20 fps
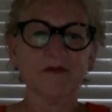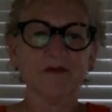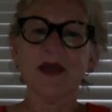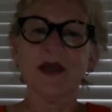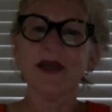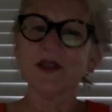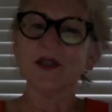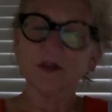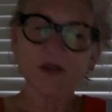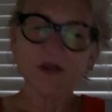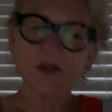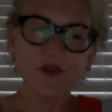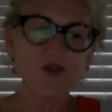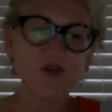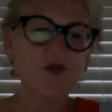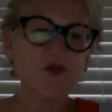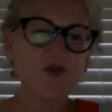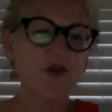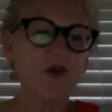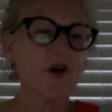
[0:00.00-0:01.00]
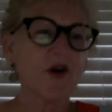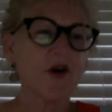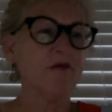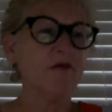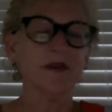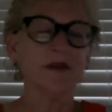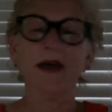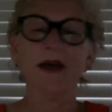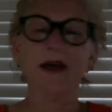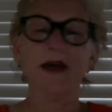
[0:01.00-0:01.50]
Okay, so strong,
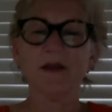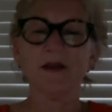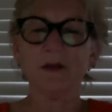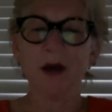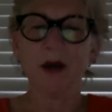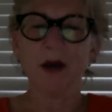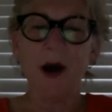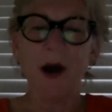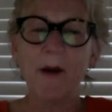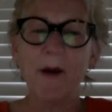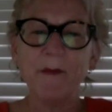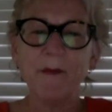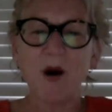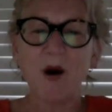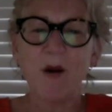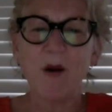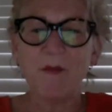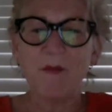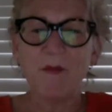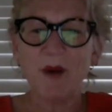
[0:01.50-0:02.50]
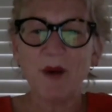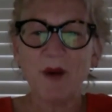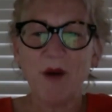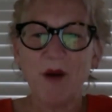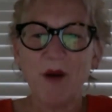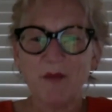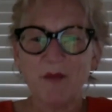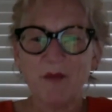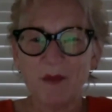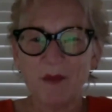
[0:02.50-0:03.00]
that bump,
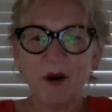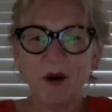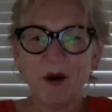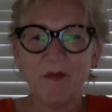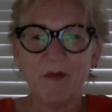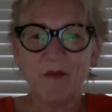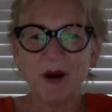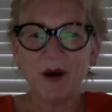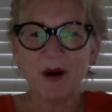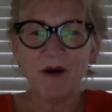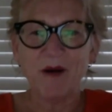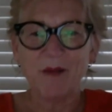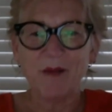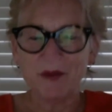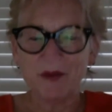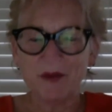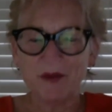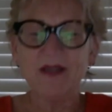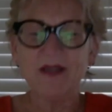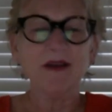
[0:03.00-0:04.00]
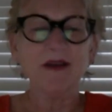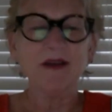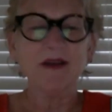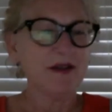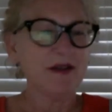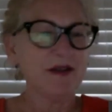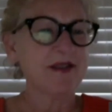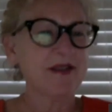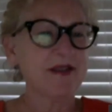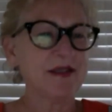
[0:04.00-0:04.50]
bump, bump, bump.
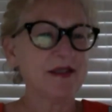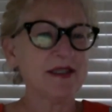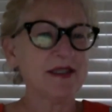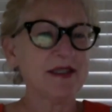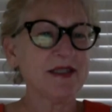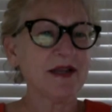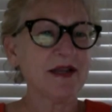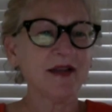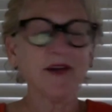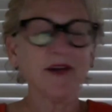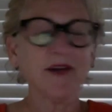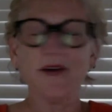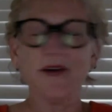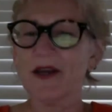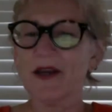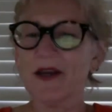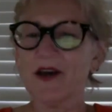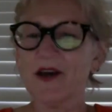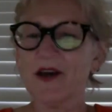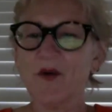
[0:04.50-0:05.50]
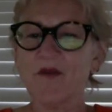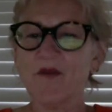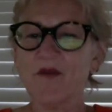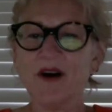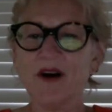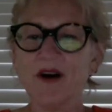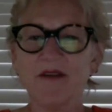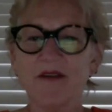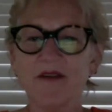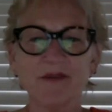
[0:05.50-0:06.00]
Doesn't sound like Oye Como
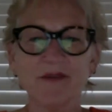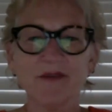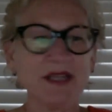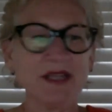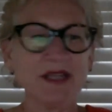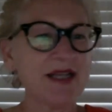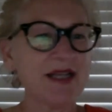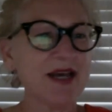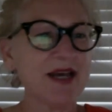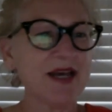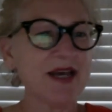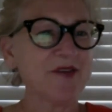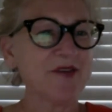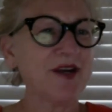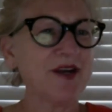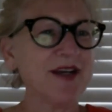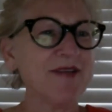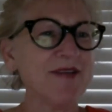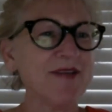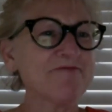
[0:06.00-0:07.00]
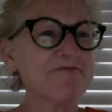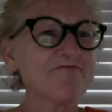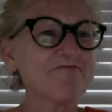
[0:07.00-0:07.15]
Va from Santana, right?